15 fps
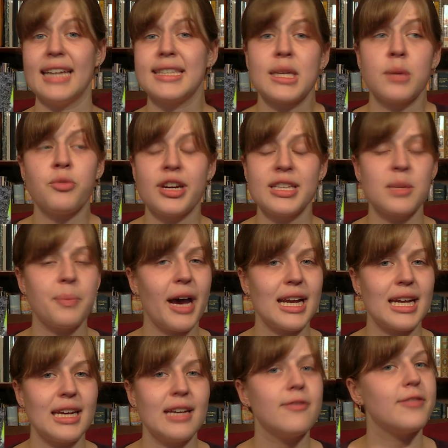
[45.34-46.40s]
Its compressed
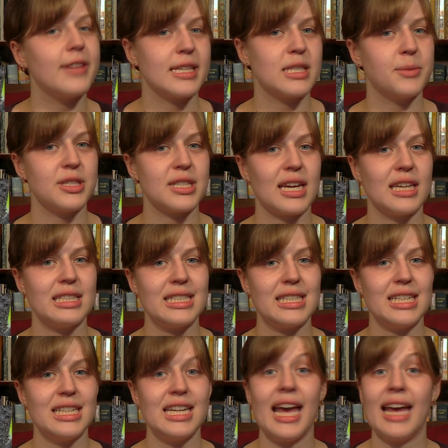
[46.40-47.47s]
body, flexible
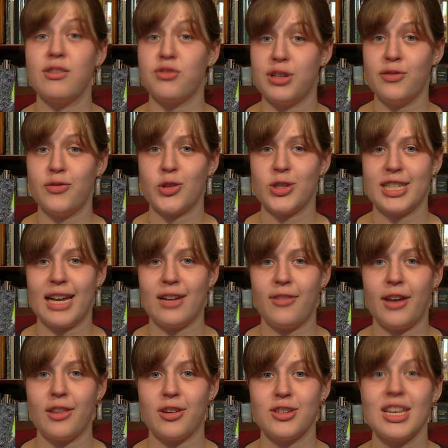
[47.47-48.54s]
skeleton, and reinforced head
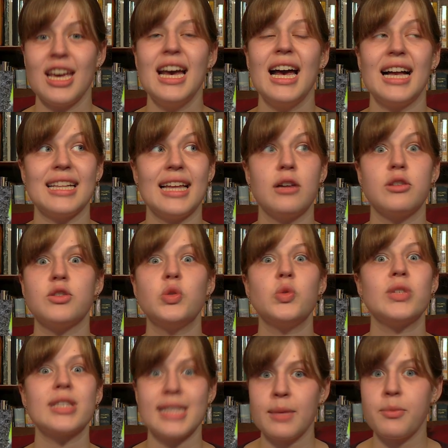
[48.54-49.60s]
feathers allow it to
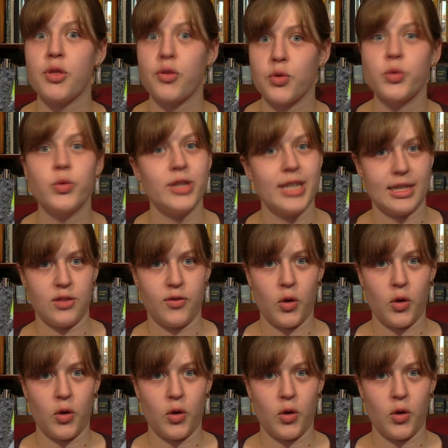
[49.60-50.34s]
slip through dense